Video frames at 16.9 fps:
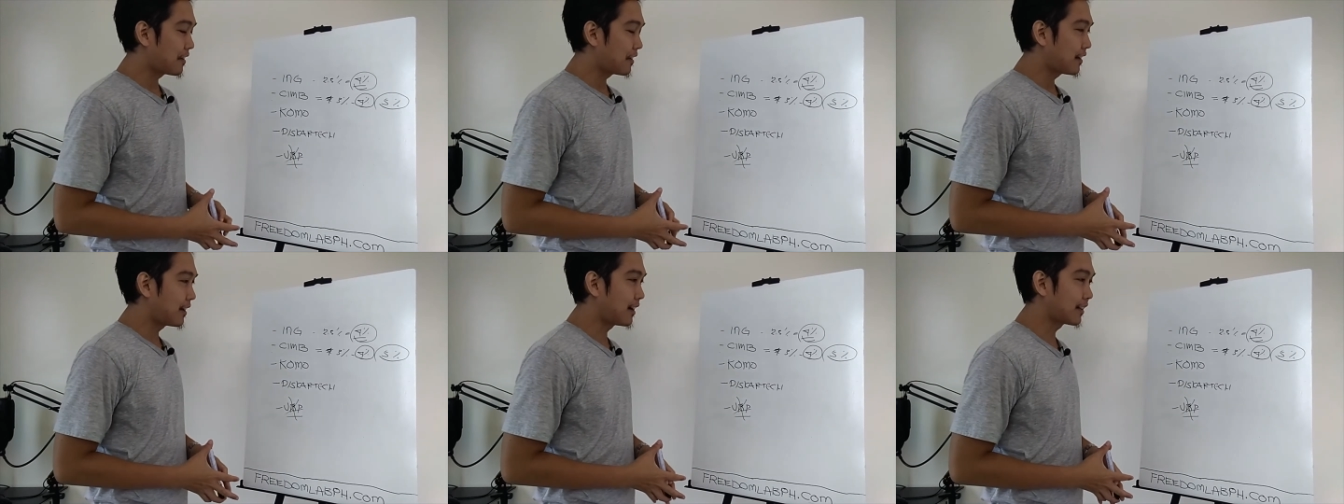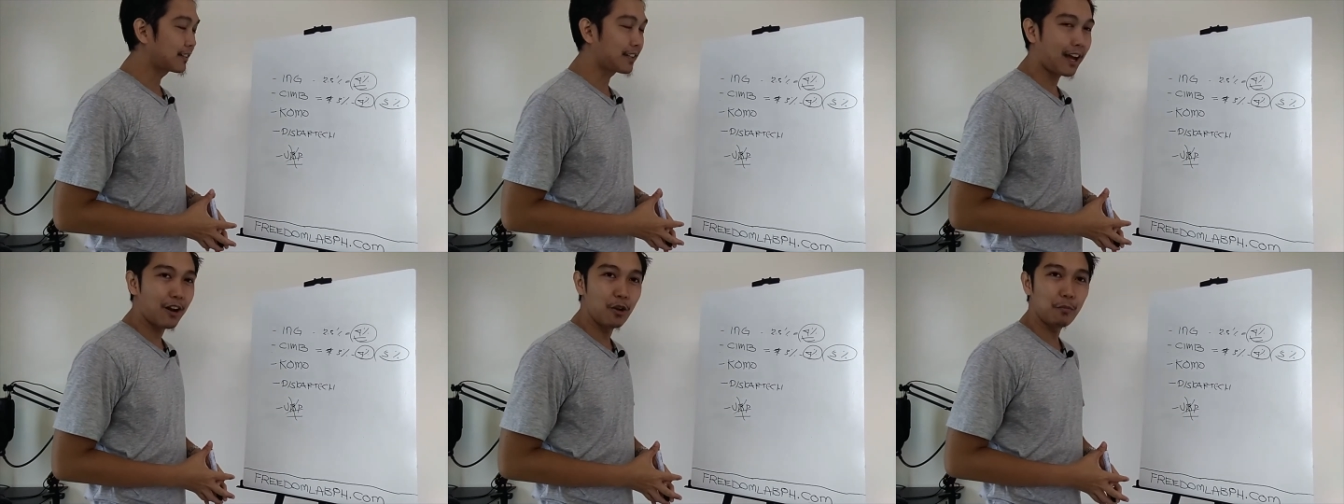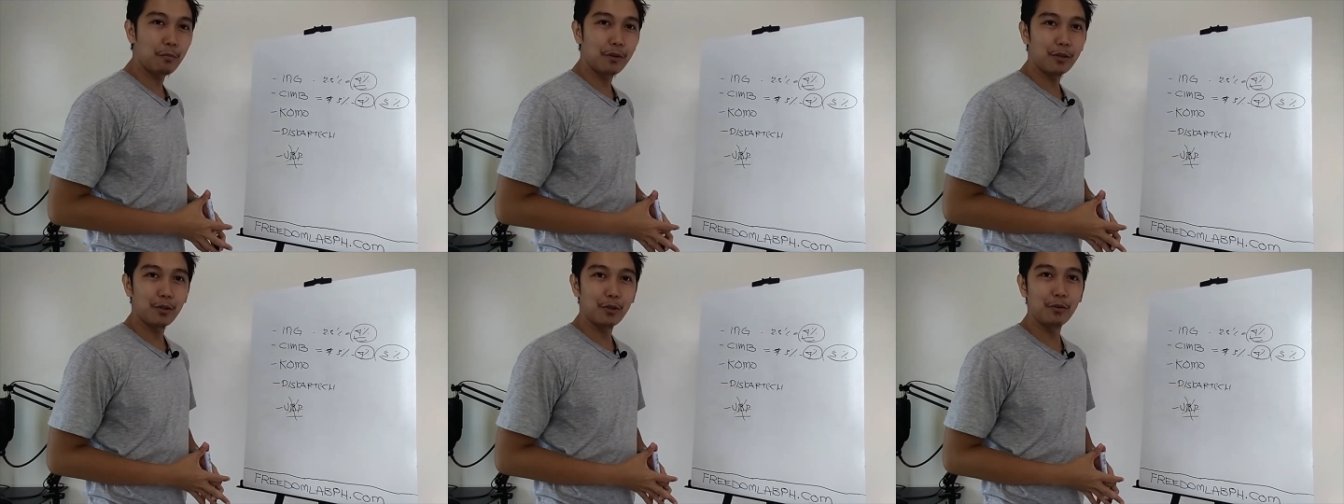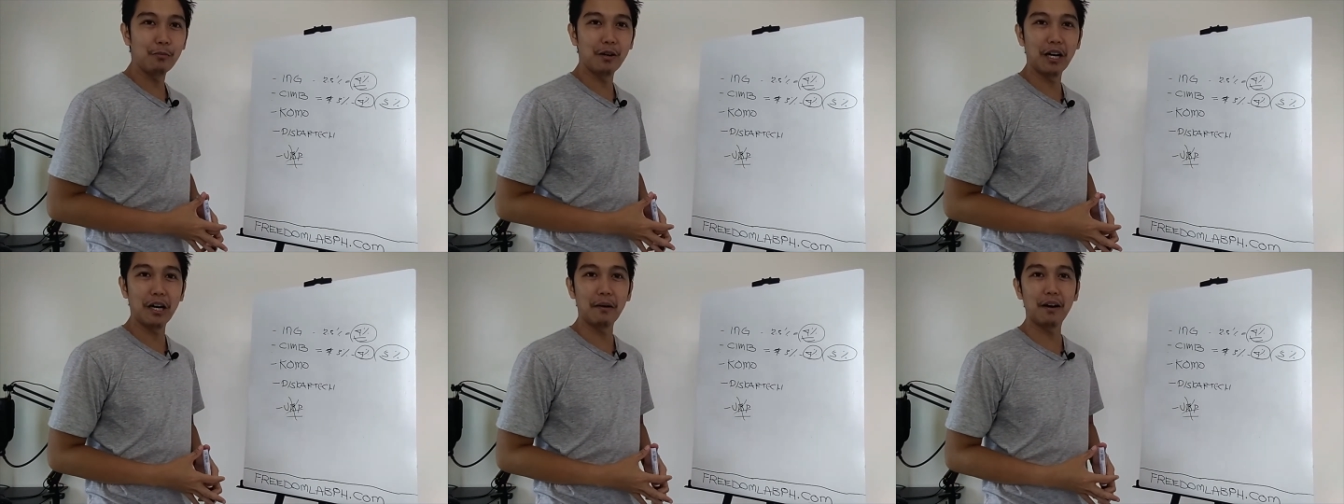Uh, talo pa yung
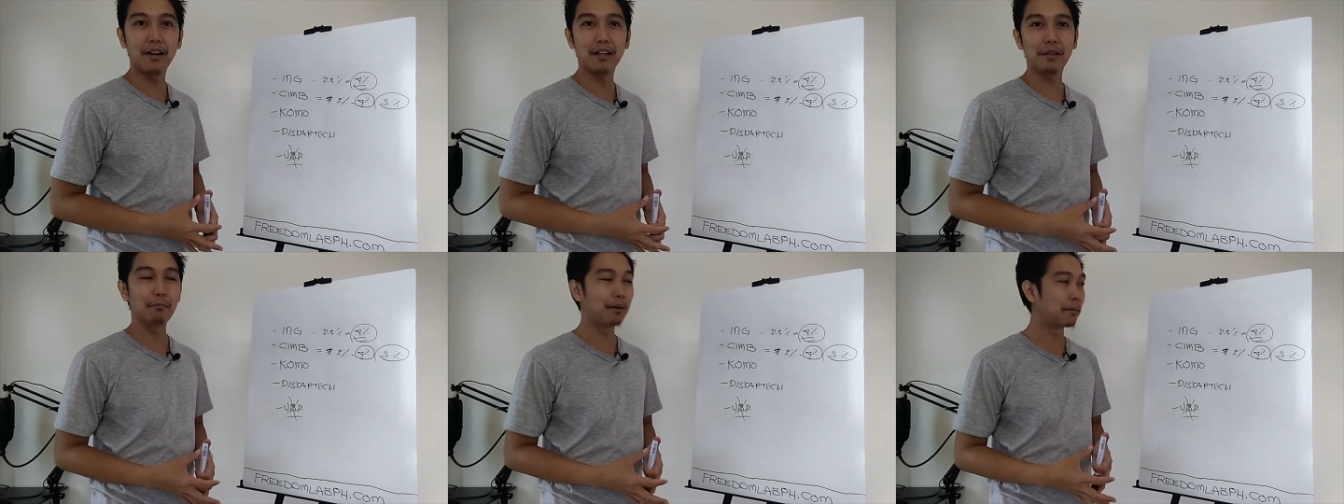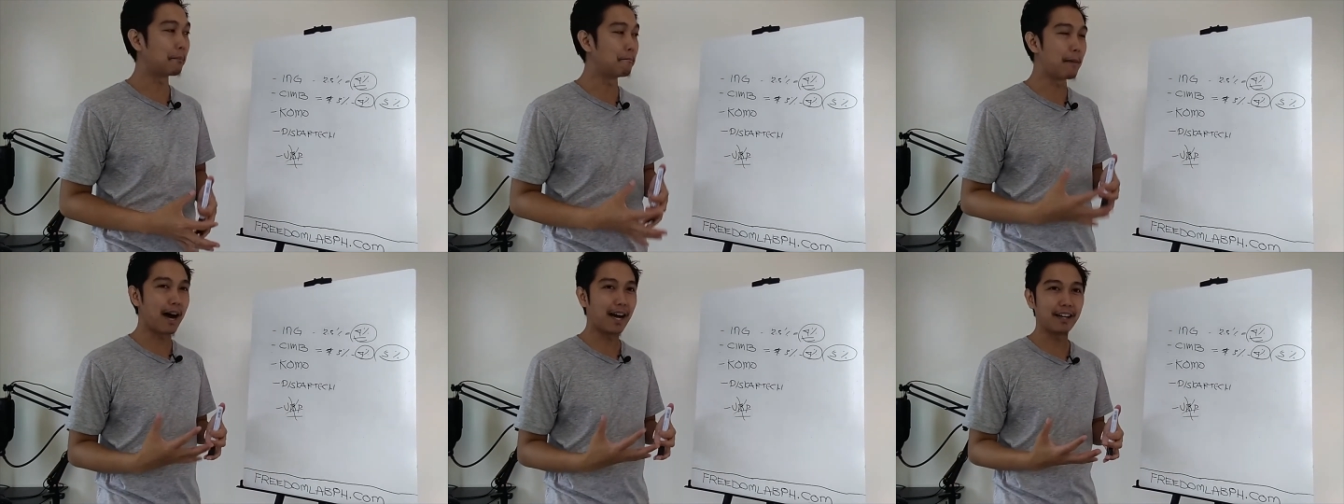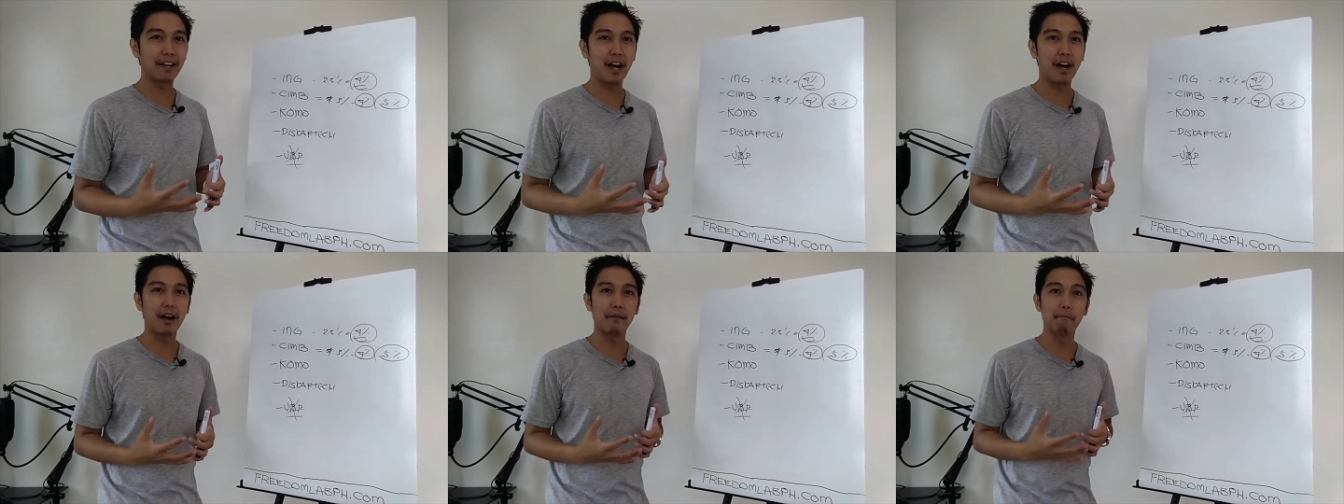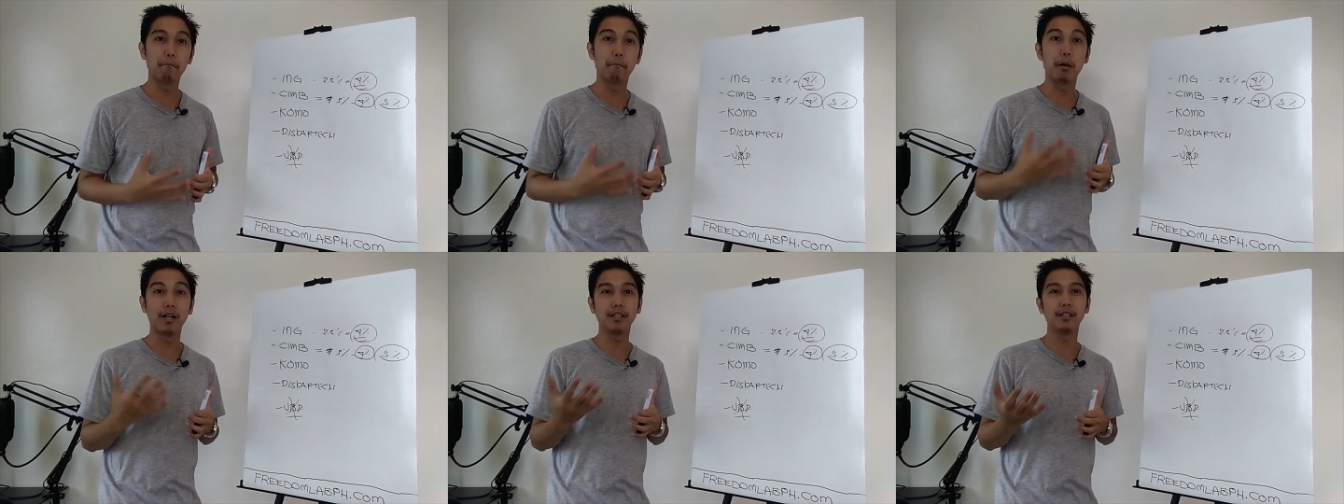mga ibang bank, uh,
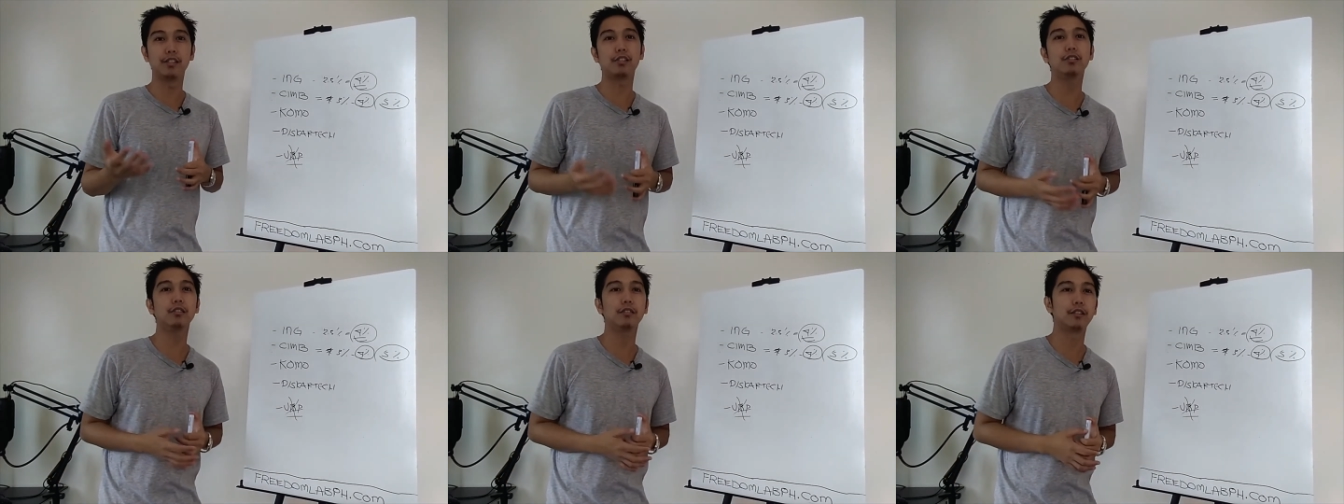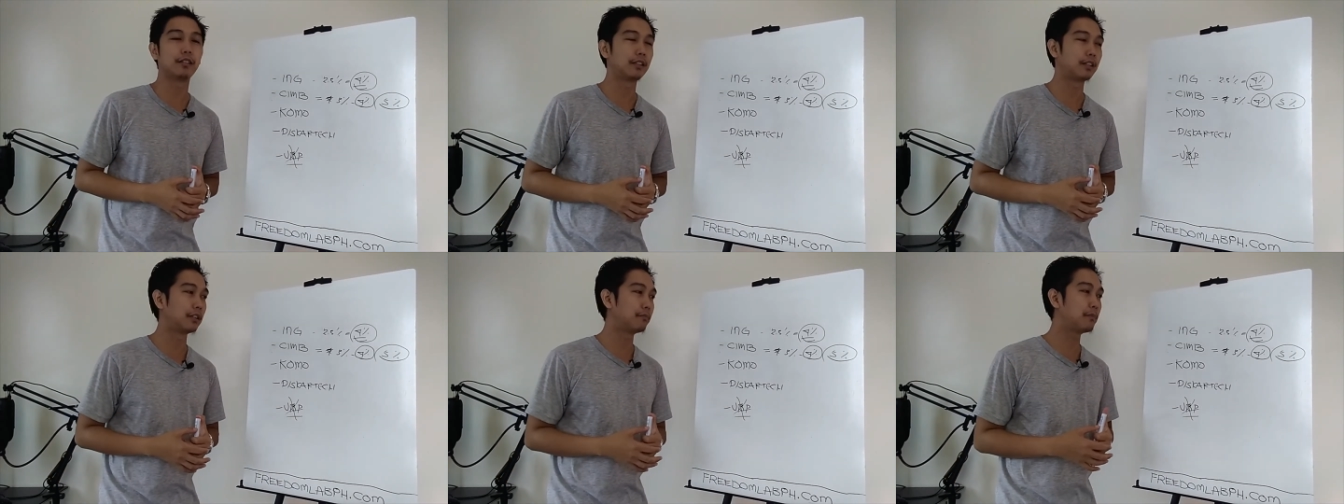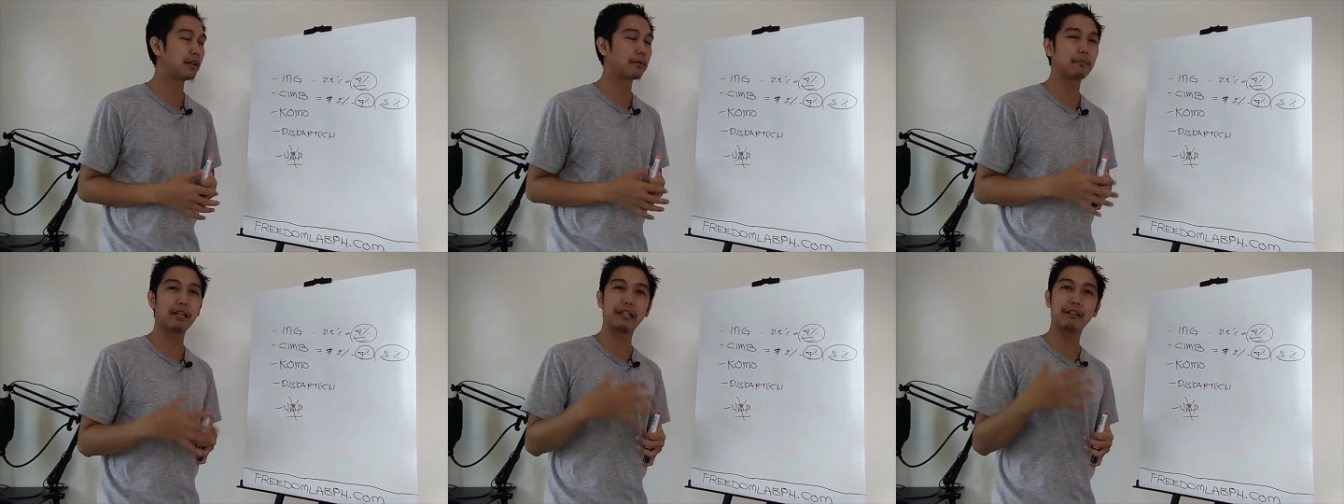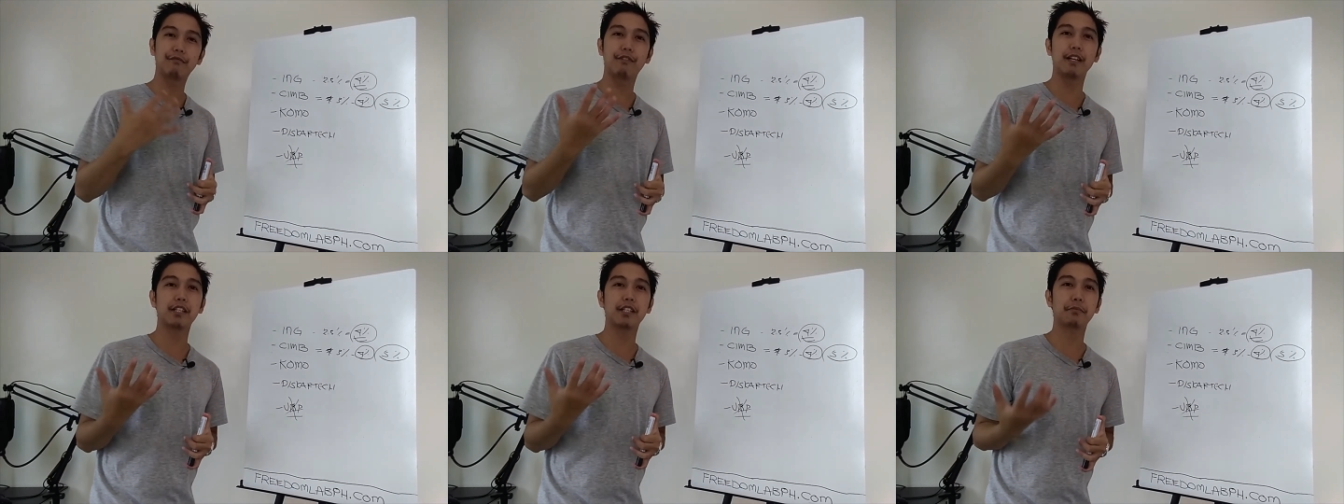bonds nyo, eh. Ibang mga
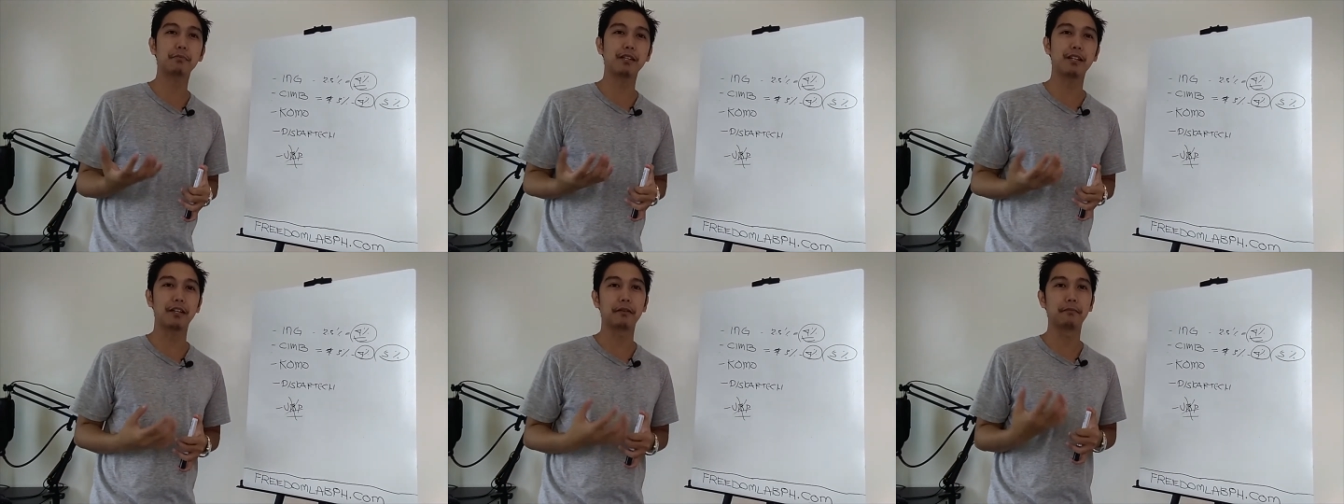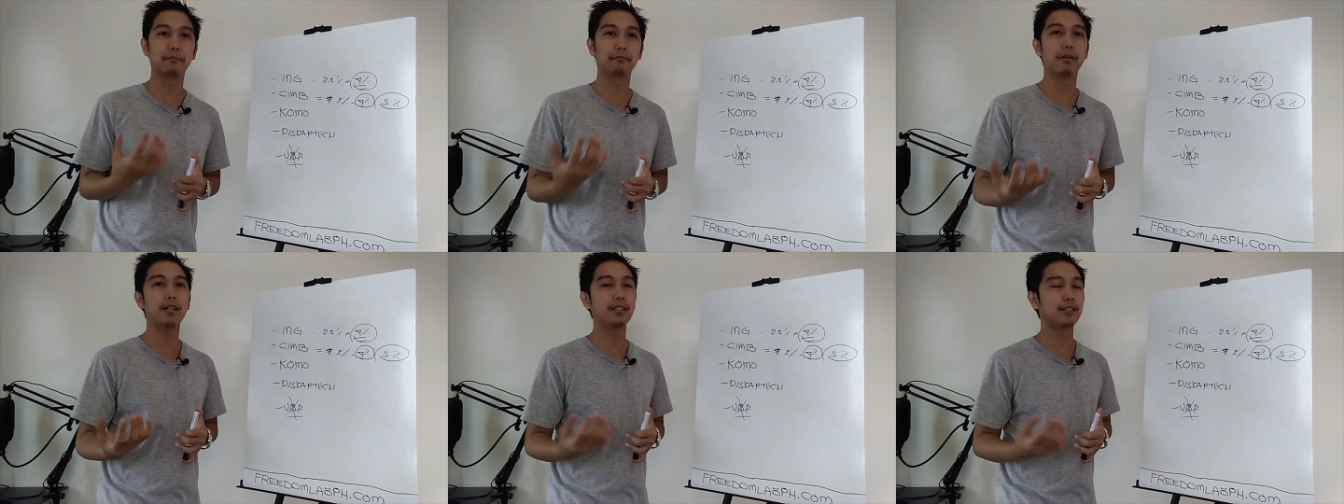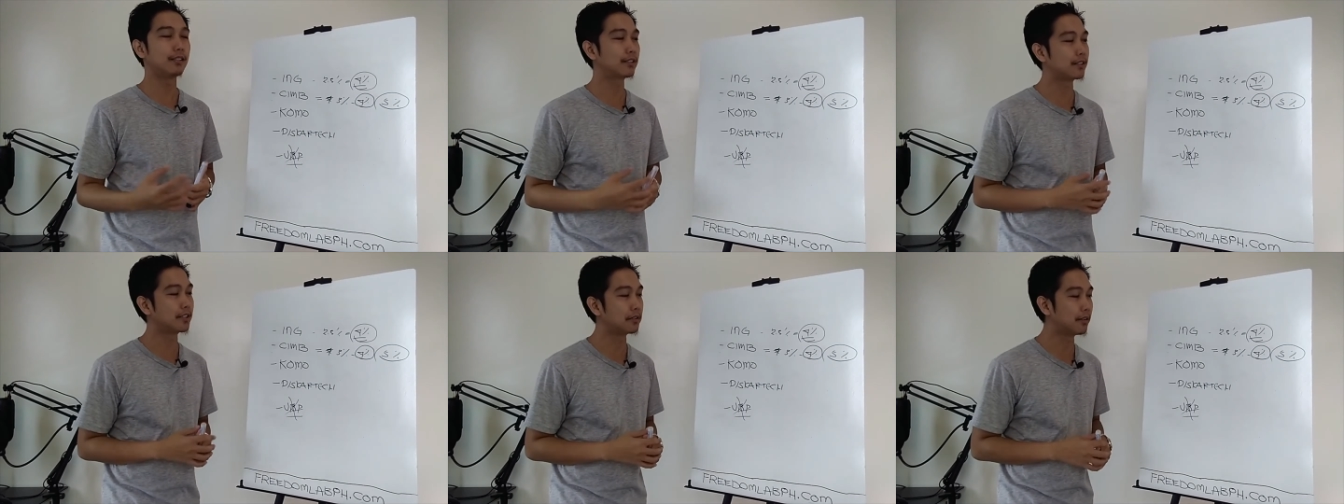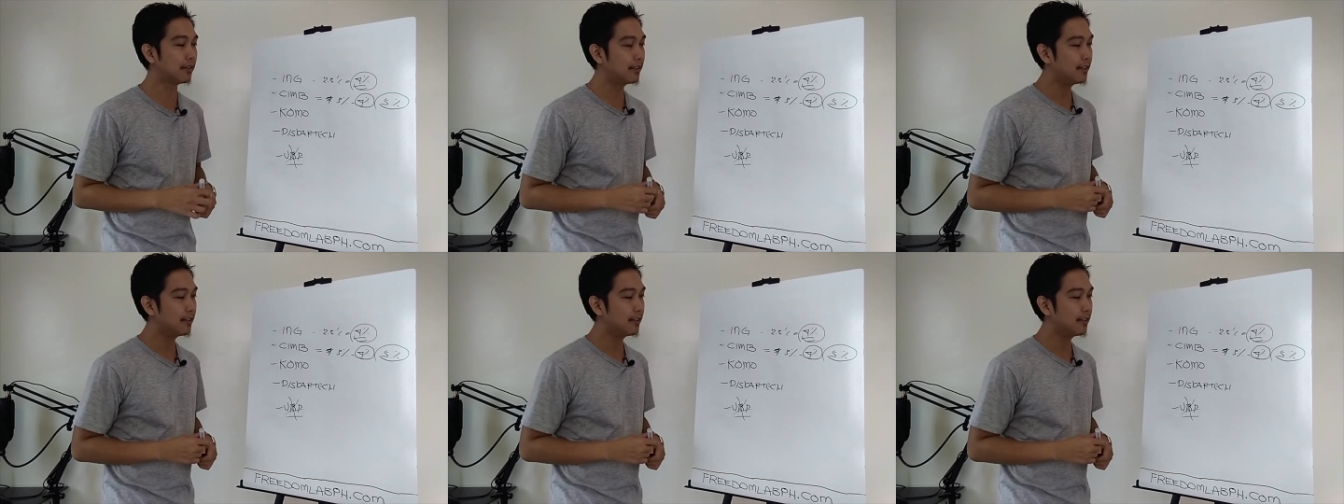investment like bonds, di ba?